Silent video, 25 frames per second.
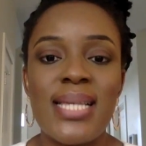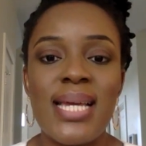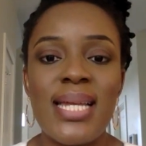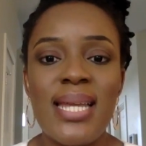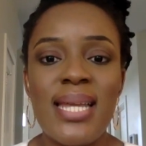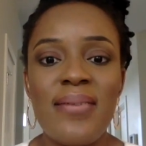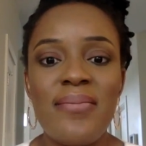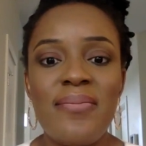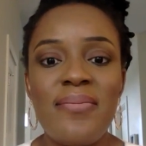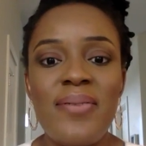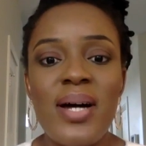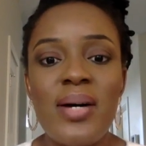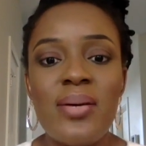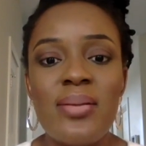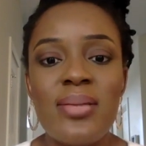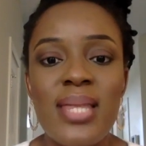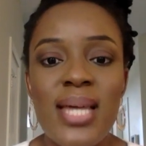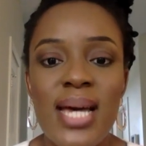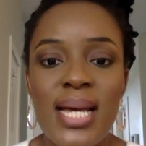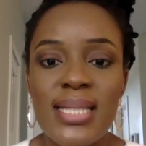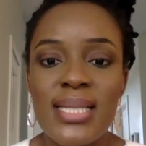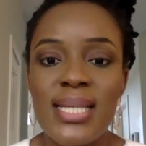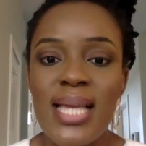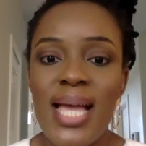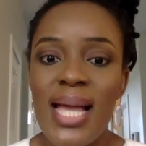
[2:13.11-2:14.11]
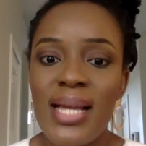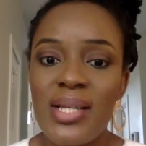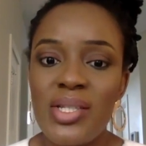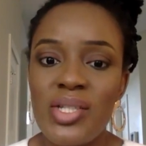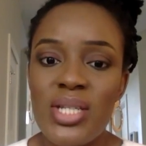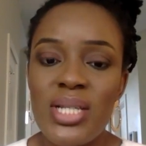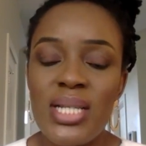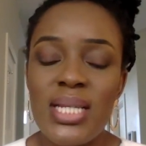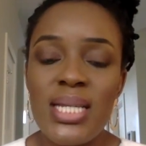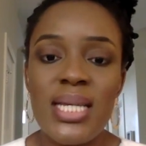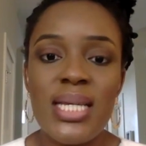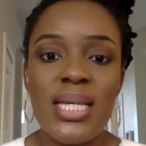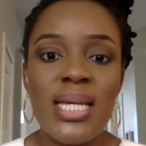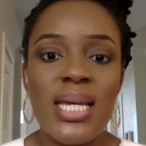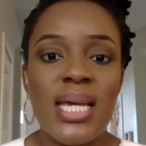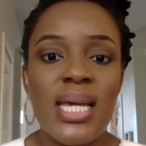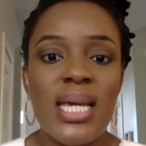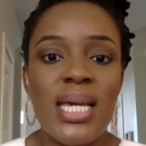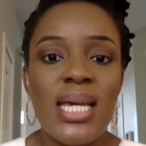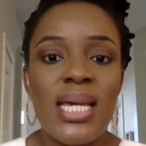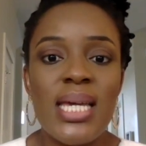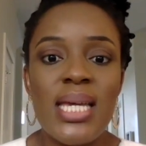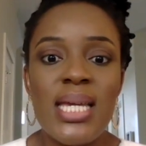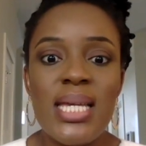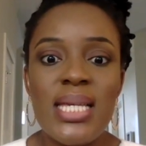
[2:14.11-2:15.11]
And I found that actually
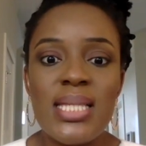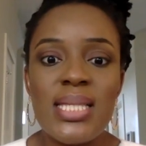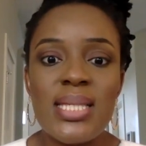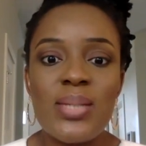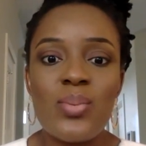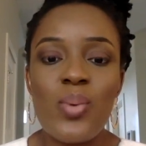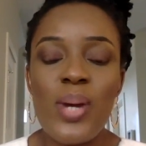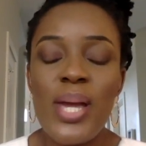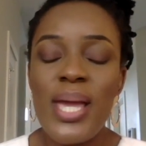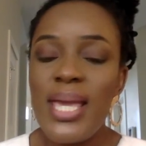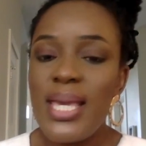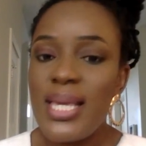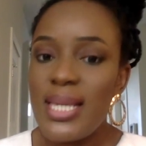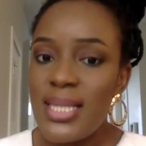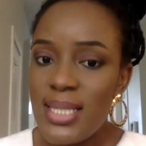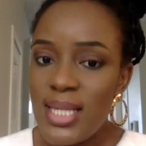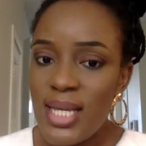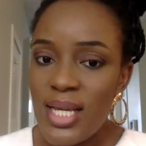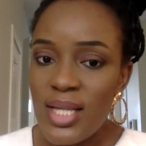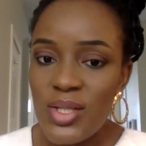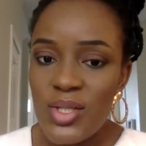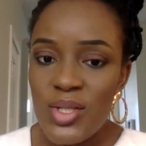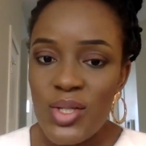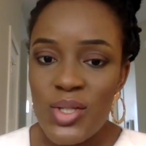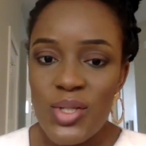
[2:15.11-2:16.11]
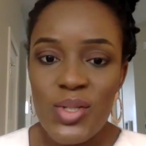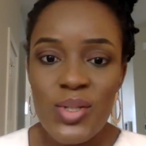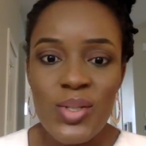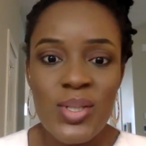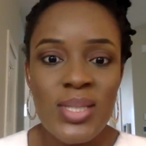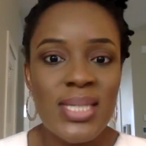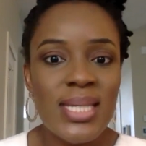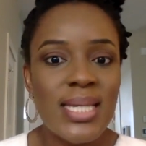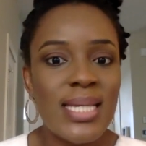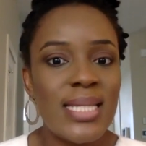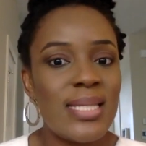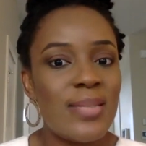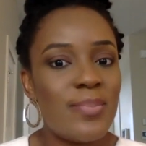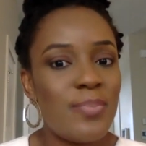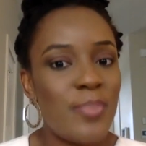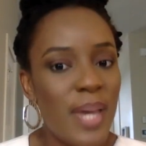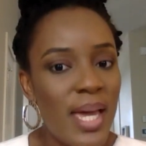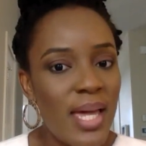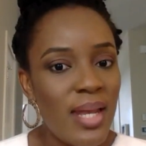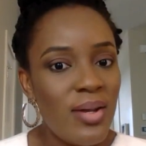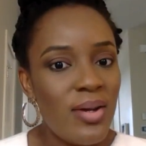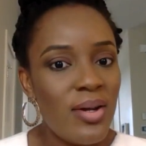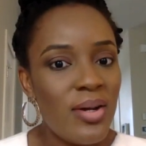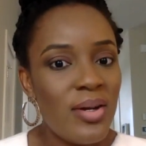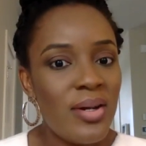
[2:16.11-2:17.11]
it's way easier to use, it's
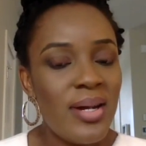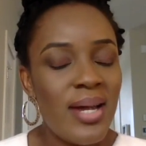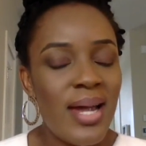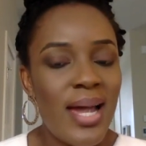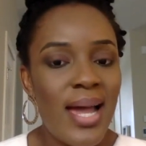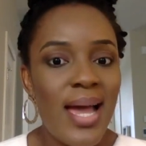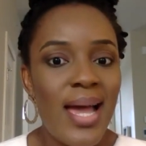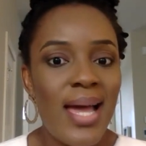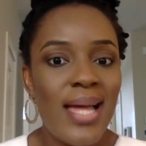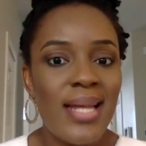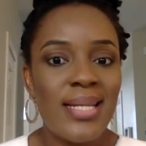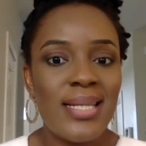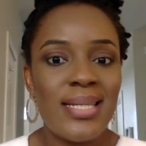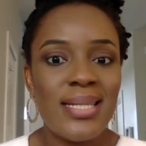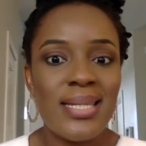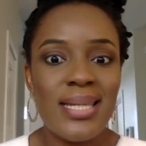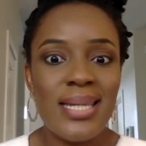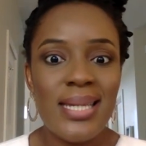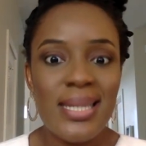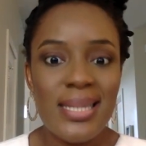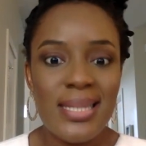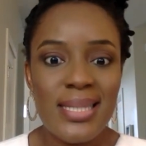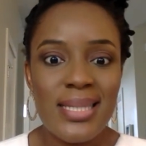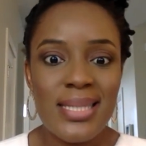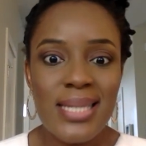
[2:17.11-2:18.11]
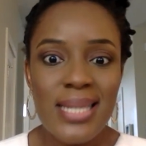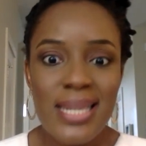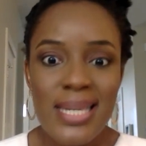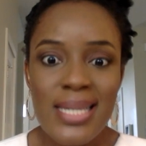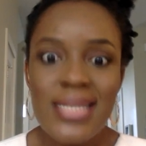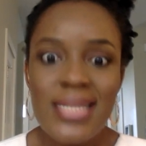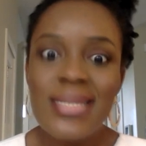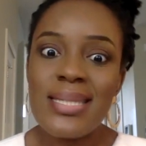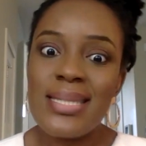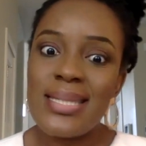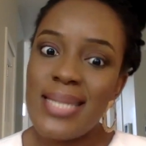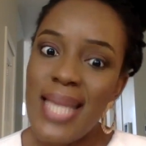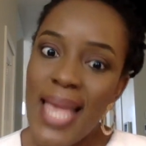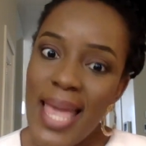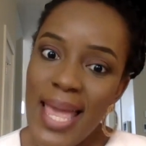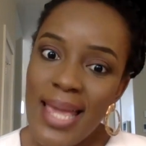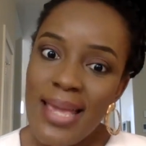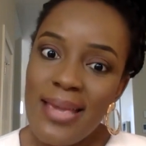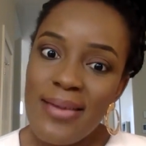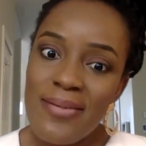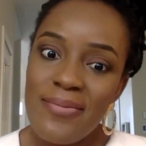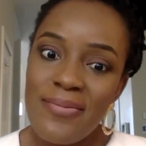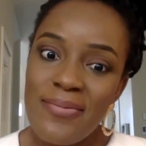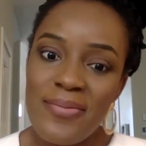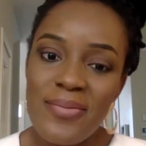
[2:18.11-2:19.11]
better, and it is
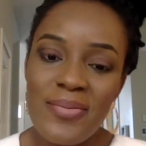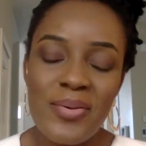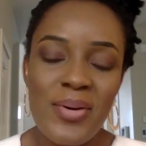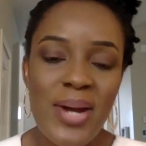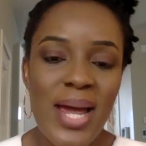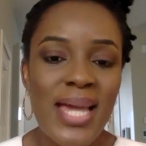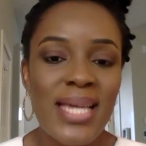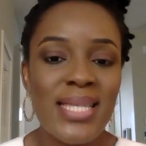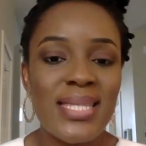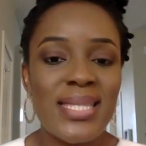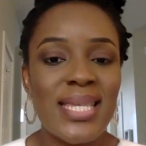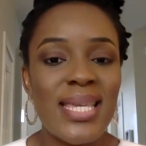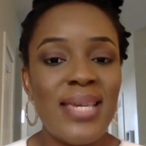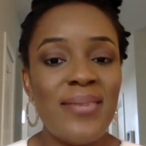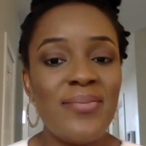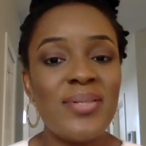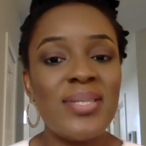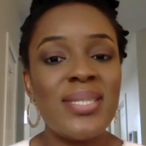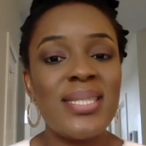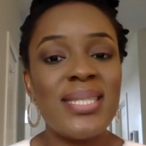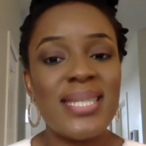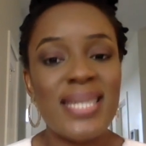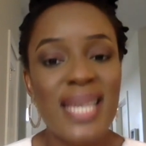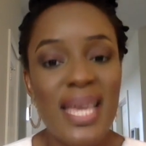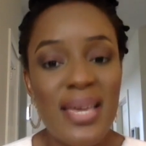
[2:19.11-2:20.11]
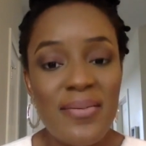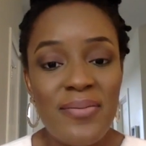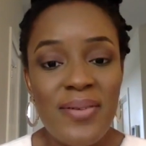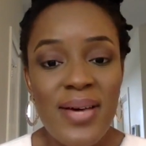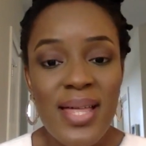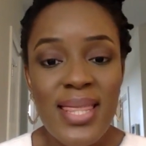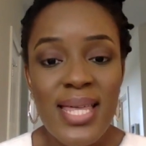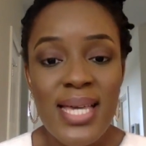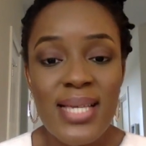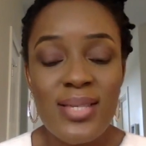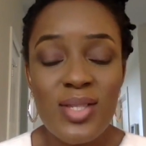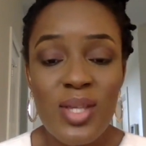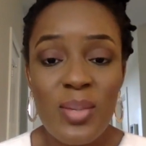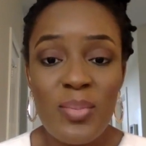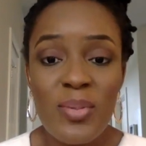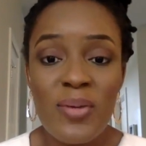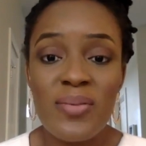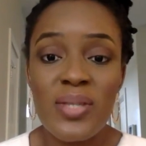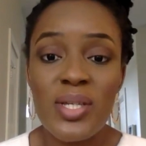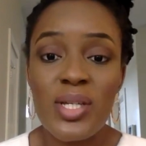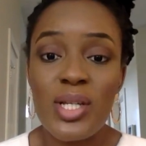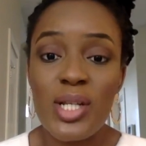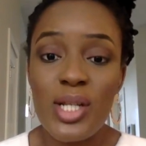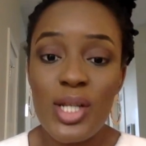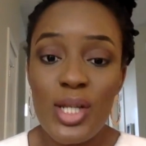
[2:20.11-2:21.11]
safe, right? Even safer than some of
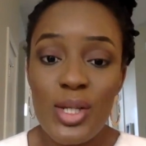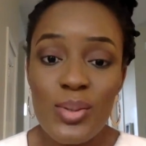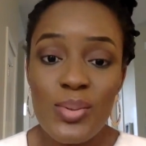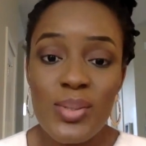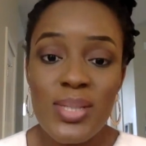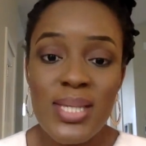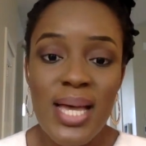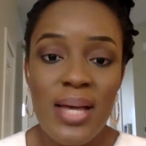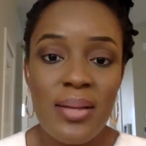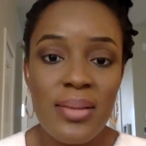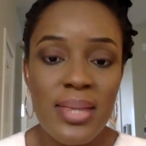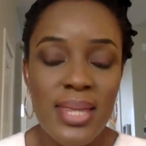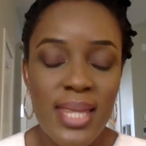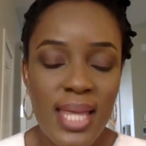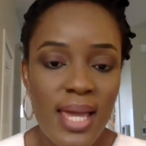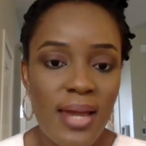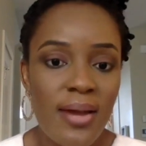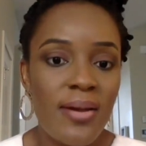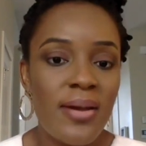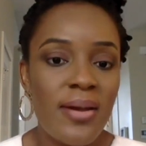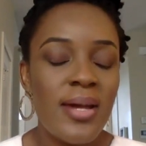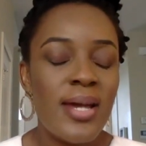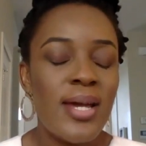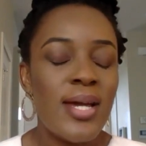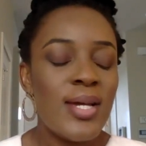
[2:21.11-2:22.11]
the glues out there.